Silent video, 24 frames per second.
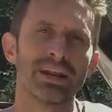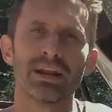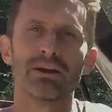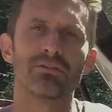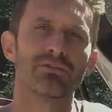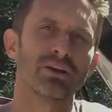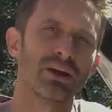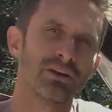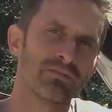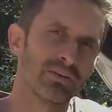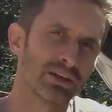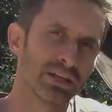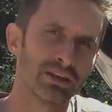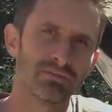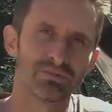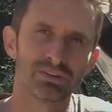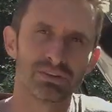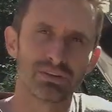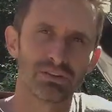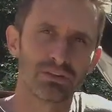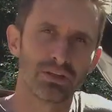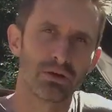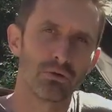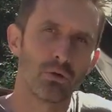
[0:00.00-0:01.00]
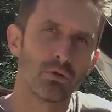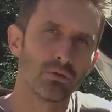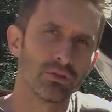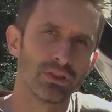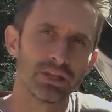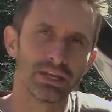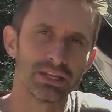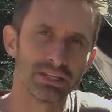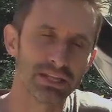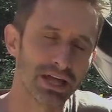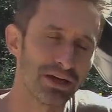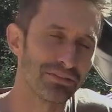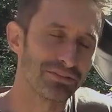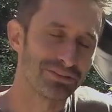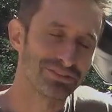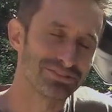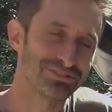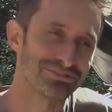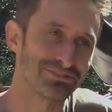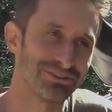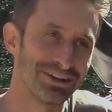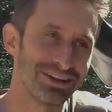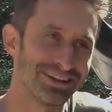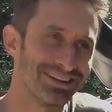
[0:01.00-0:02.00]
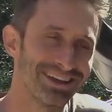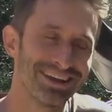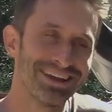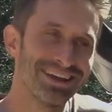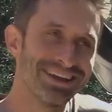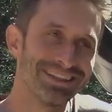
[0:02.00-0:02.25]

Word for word: I don't care if I give it to the old lady down the street.